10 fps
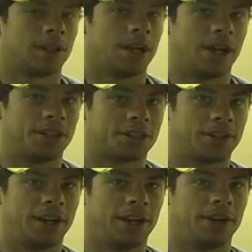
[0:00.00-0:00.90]
Oh, it's
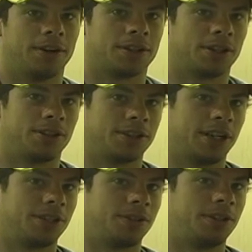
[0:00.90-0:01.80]
great. You know, it's always
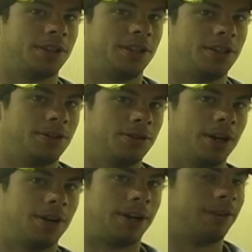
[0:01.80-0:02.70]
nice when you see two
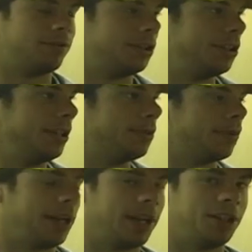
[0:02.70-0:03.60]
uh, rivalry teams
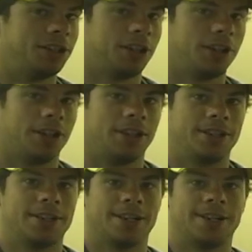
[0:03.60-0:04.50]
playing against each other,
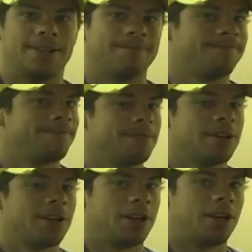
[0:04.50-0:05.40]
and uh,
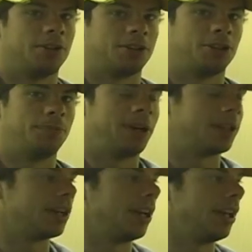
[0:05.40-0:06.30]
you know, it should be an
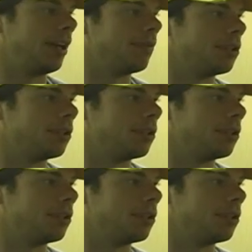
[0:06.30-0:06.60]
exciting game for